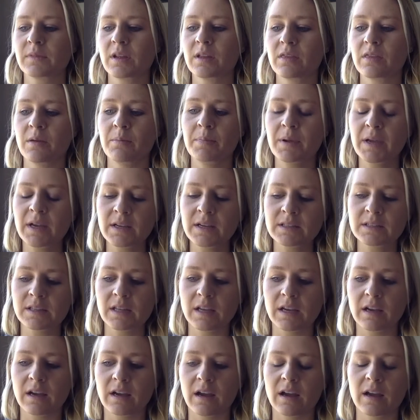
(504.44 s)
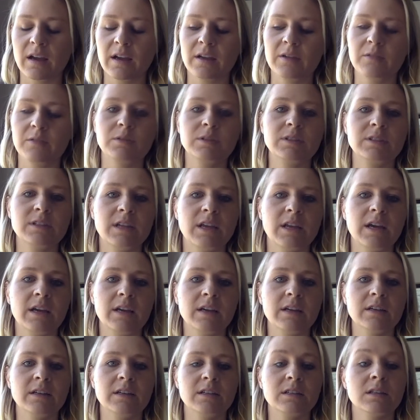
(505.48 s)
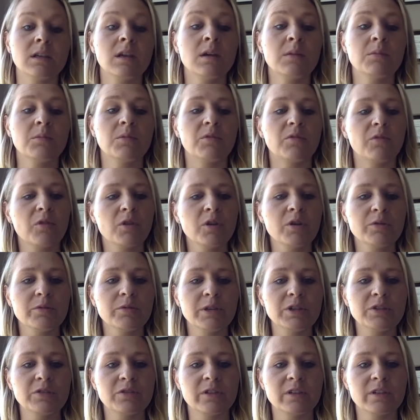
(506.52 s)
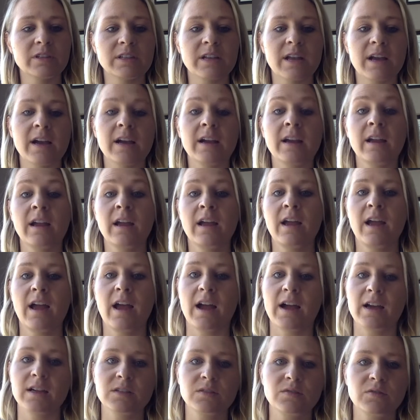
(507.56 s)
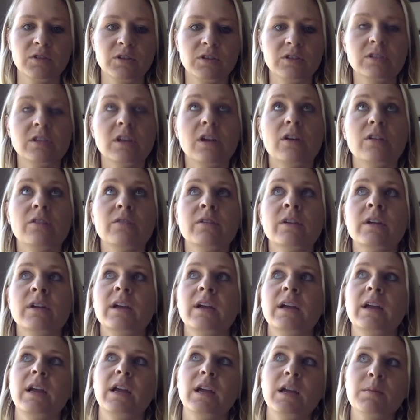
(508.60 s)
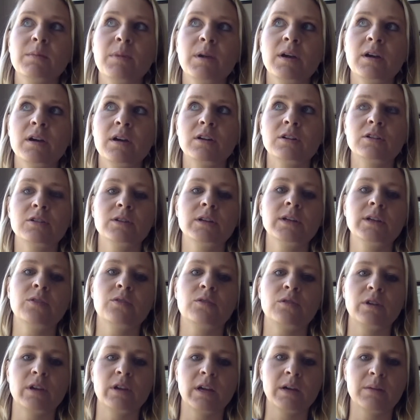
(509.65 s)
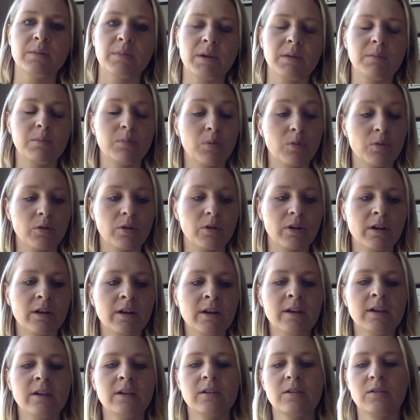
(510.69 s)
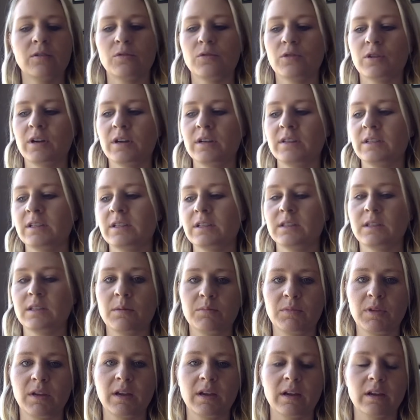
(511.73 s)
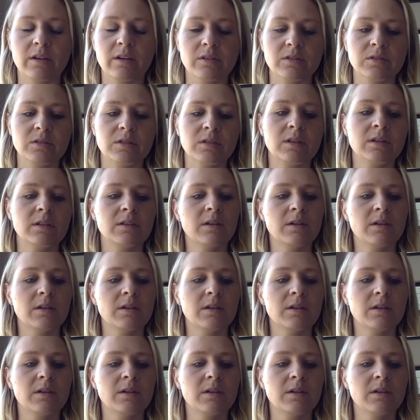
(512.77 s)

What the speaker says: The biggest thing I would say is before you reach for the snack, ask for yourself, am I hungry or am I bored? Or is it something else?